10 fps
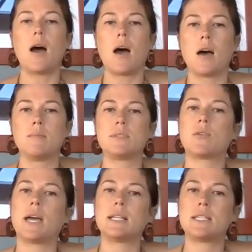
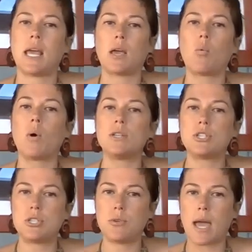So I take 1
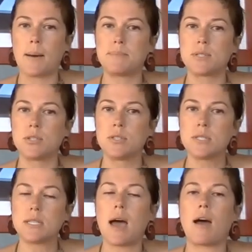to 2
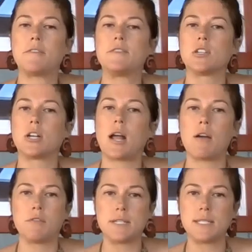capsules after
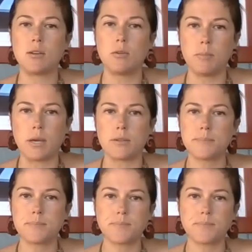every single meal,